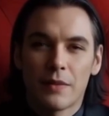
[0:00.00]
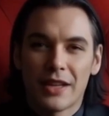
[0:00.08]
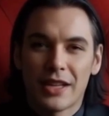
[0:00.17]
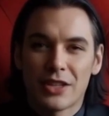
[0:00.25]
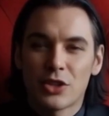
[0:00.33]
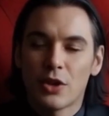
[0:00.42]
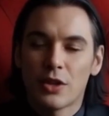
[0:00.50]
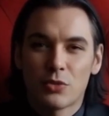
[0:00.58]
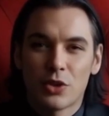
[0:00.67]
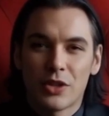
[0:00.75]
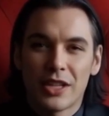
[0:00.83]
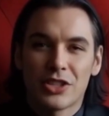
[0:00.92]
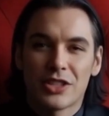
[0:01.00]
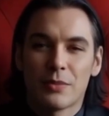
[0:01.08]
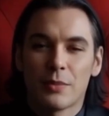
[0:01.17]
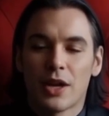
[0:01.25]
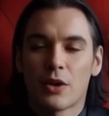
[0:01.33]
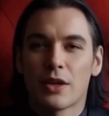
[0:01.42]
He turned religious
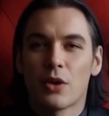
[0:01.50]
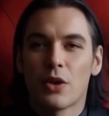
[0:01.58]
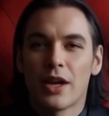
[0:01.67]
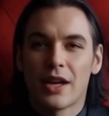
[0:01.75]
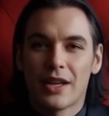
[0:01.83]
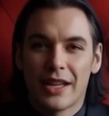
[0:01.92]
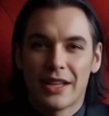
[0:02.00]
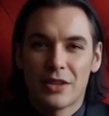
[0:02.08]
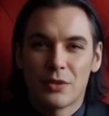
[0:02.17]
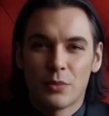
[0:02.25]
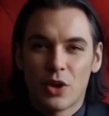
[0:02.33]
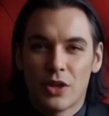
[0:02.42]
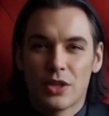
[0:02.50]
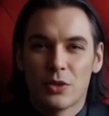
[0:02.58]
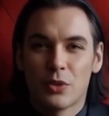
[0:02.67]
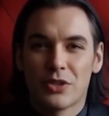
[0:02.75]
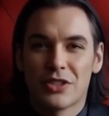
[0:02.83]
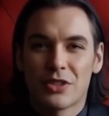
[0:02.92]
paranoia into
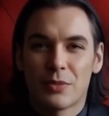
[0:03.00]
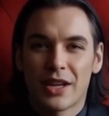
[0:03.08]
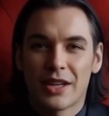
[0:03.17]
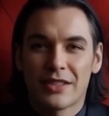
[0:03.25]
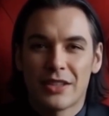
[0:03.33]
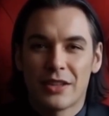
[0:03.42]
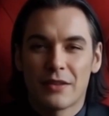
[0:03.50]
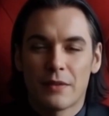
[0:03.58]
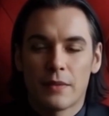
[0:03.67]
marketable suspense.